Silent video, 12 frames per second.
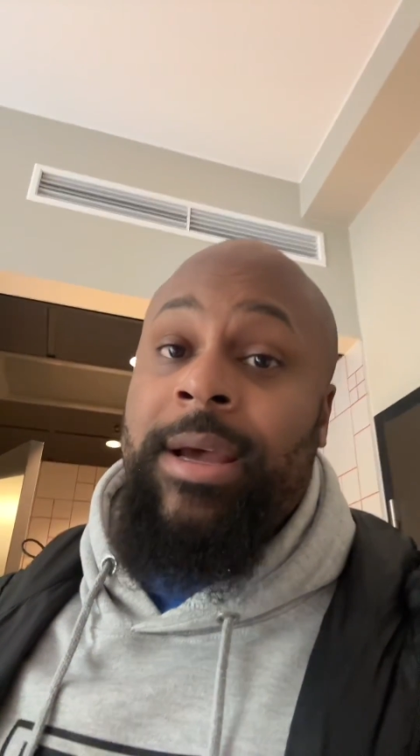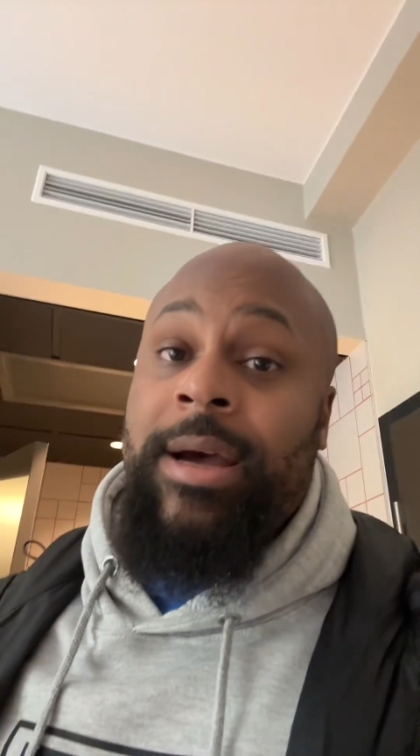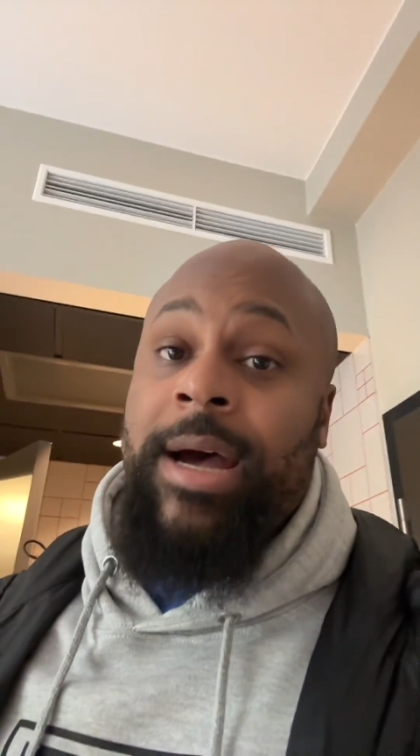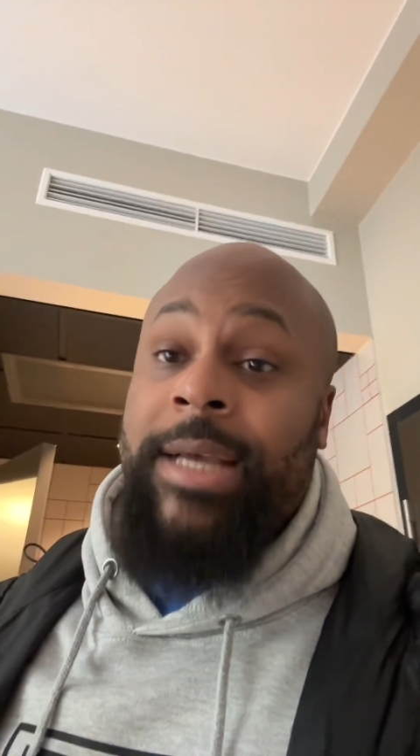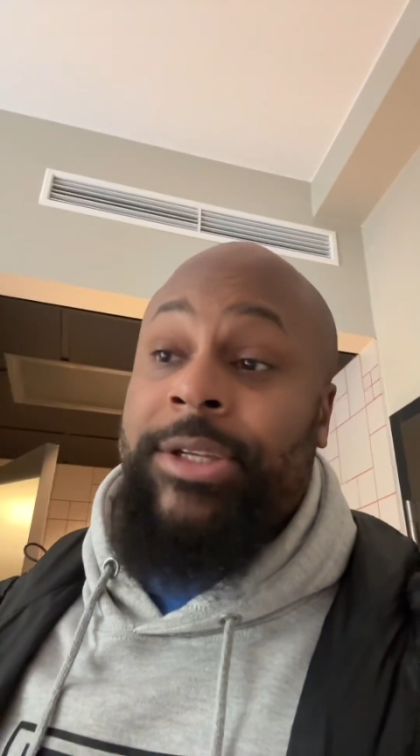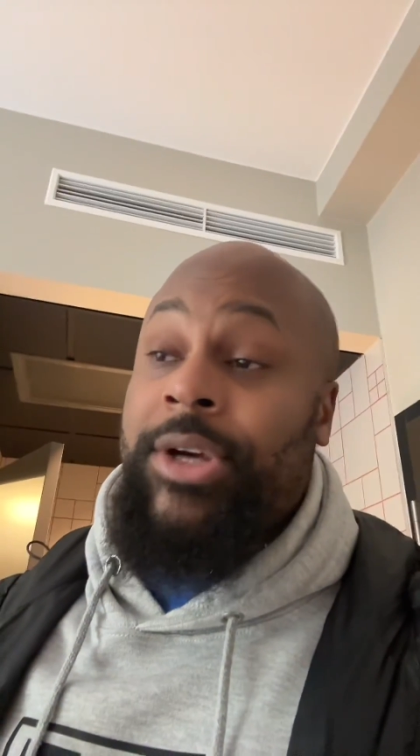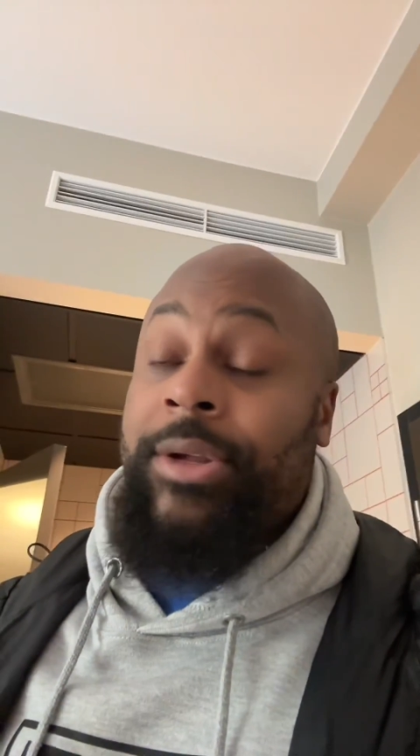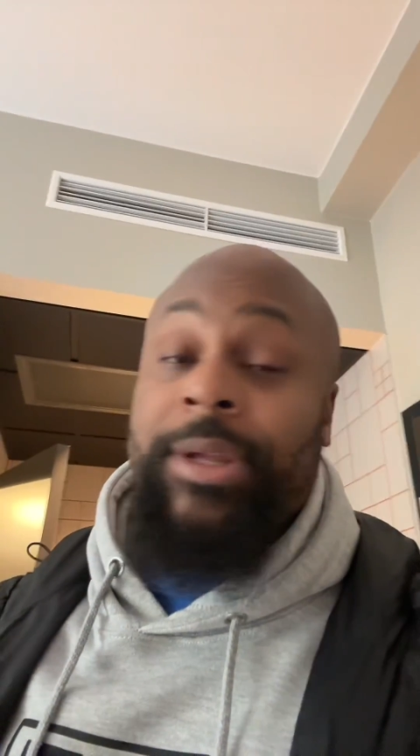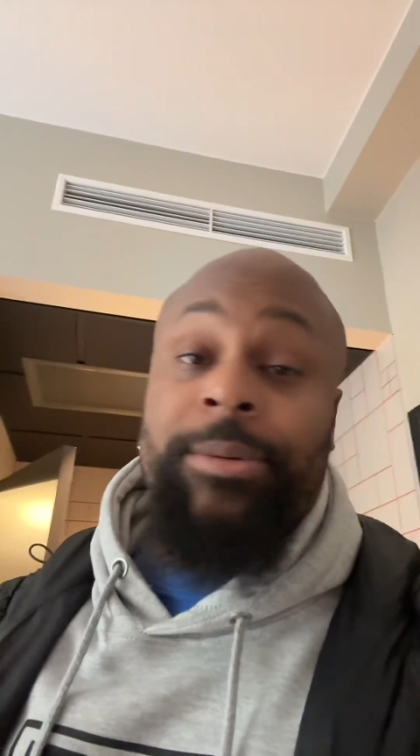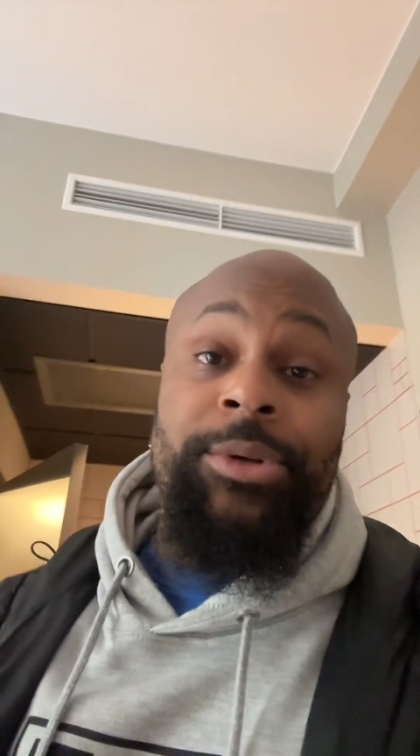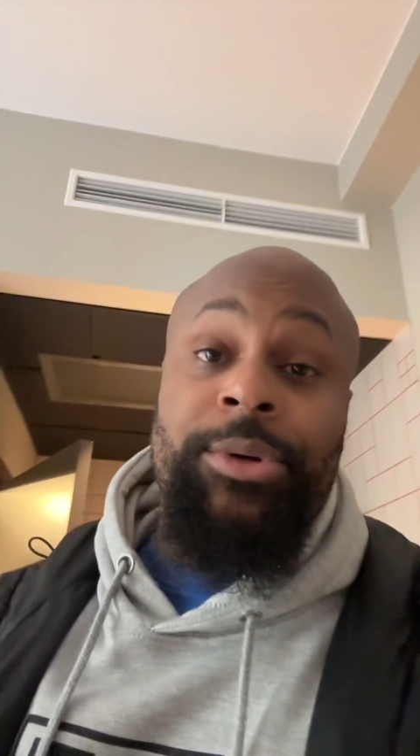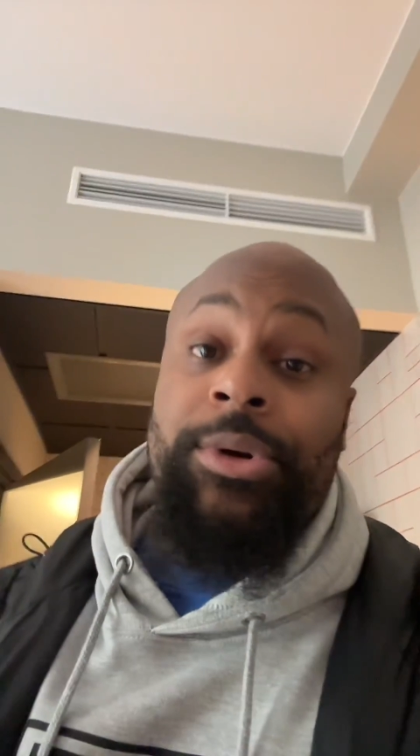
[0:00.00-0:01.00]
I saw they
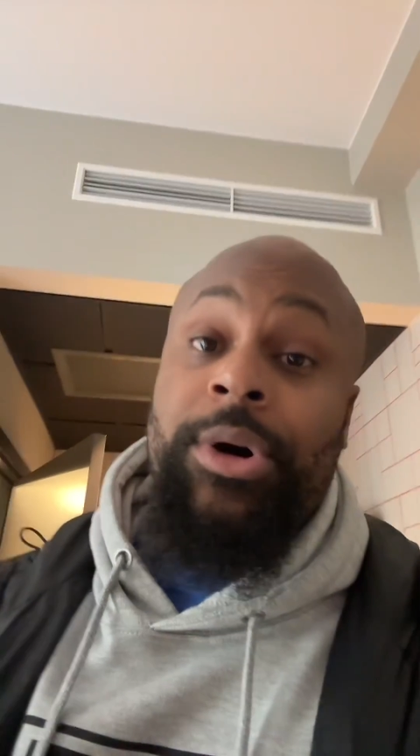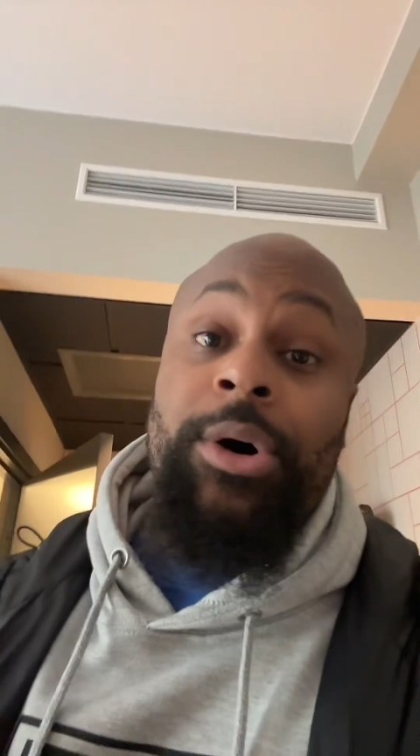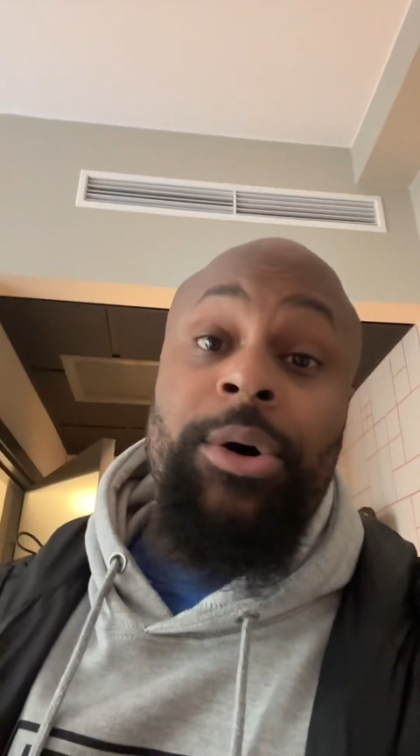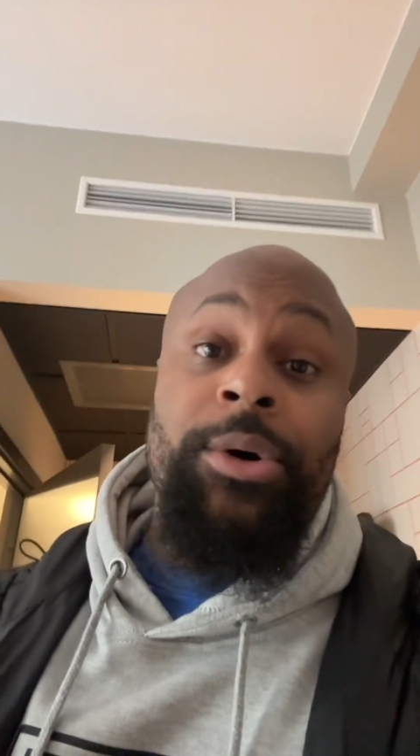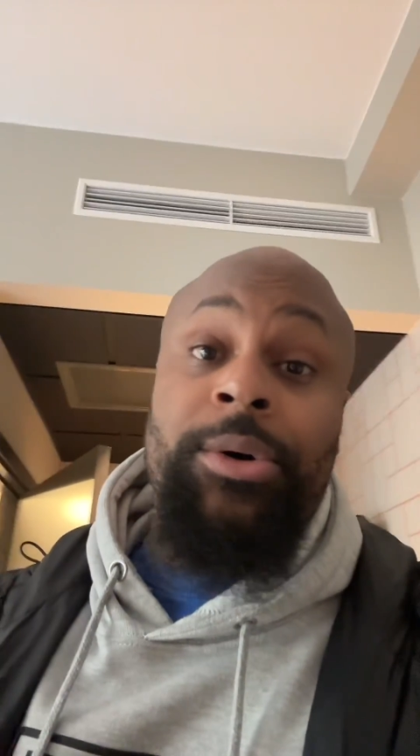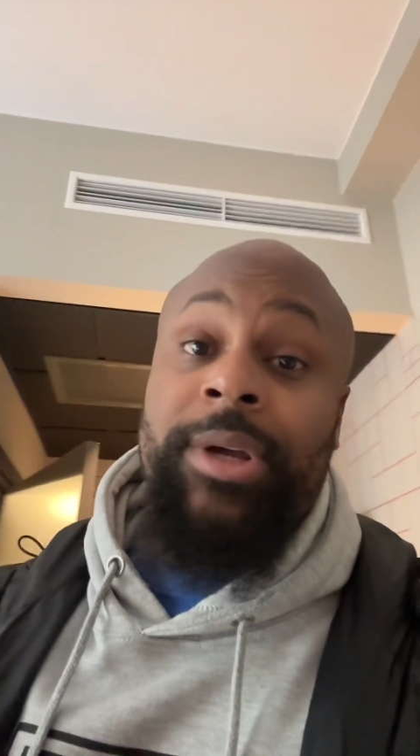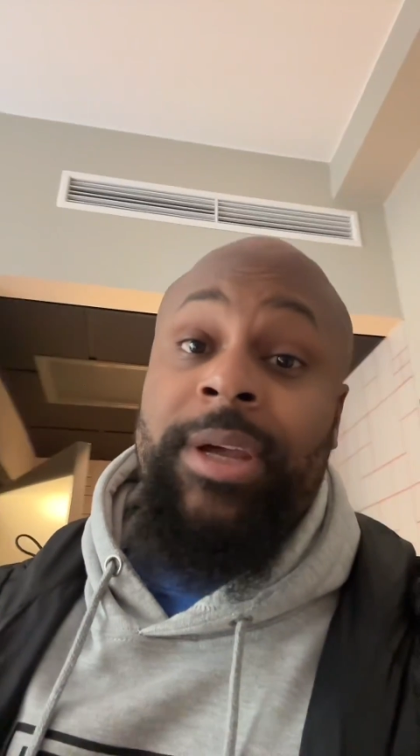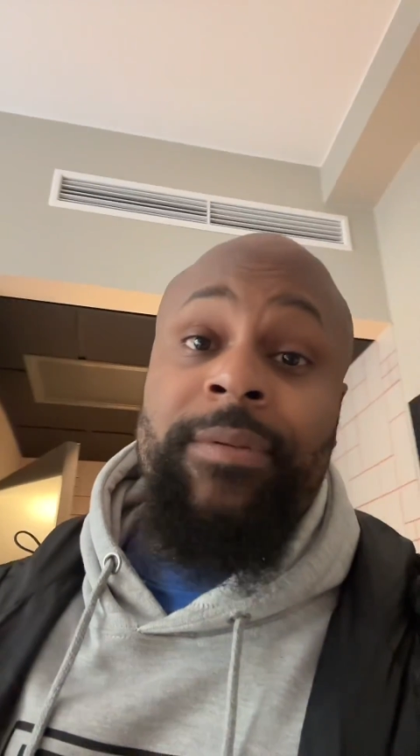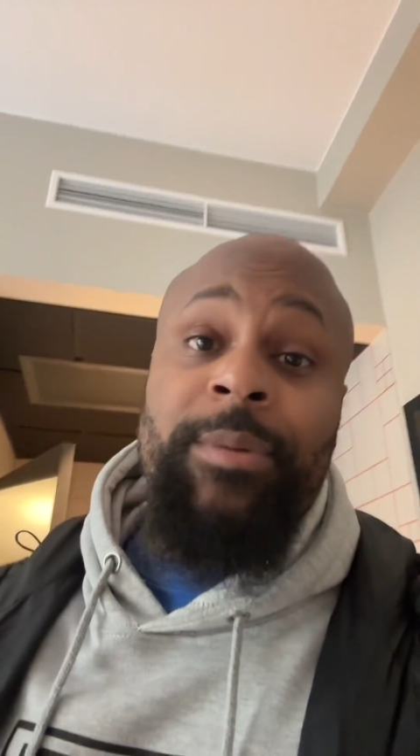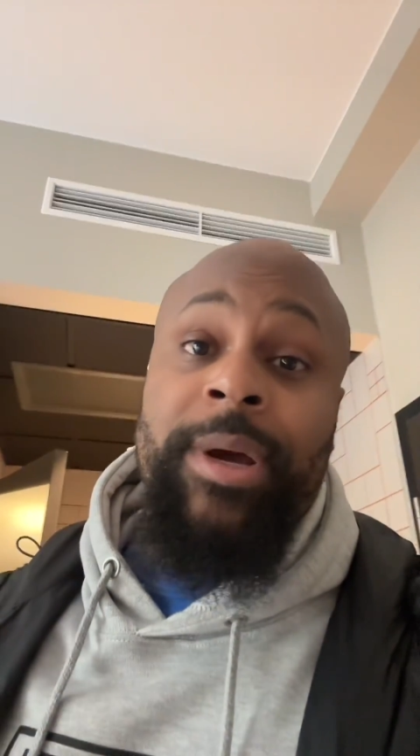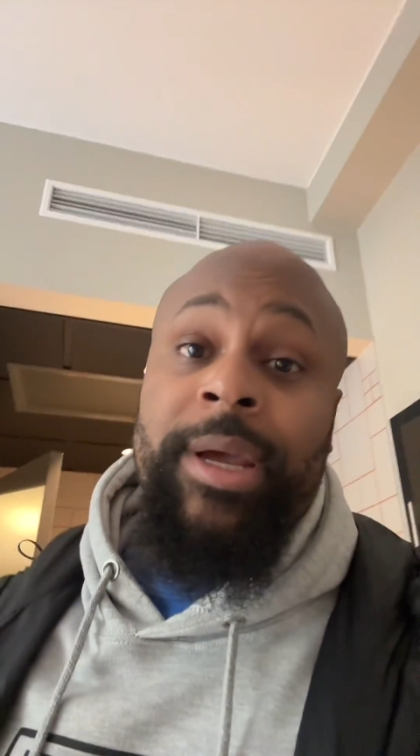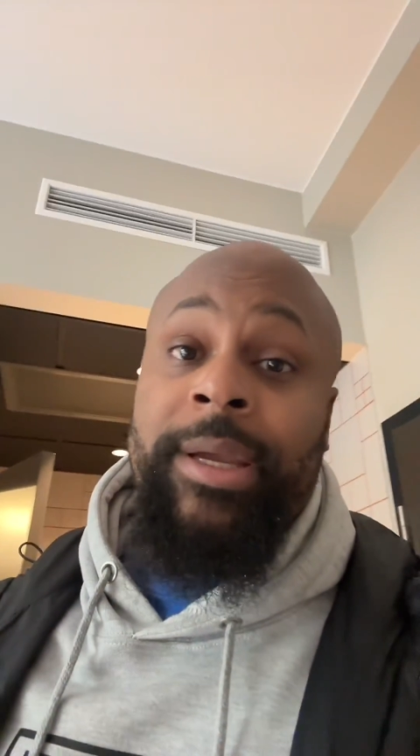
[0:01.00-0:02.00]
were doing a whole
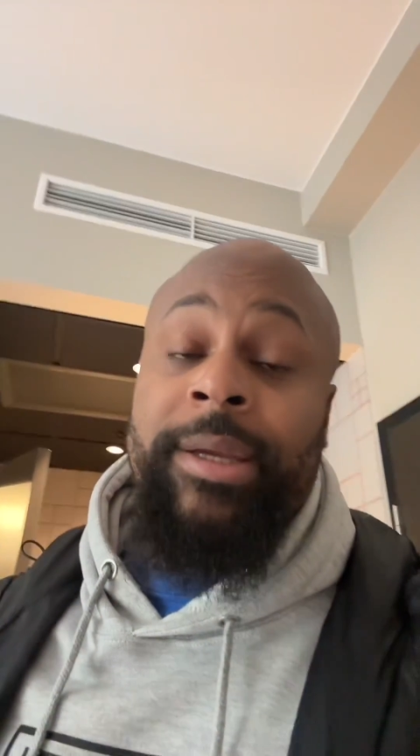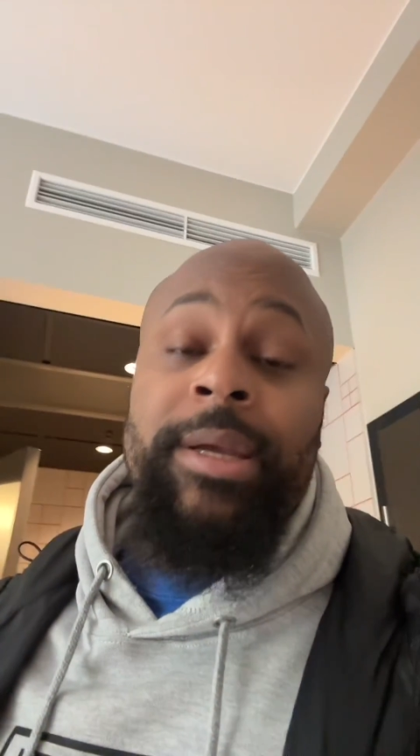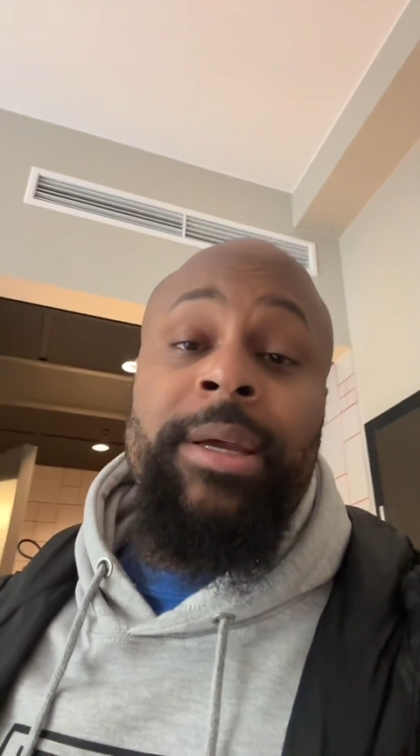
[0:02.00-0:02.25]
giveaway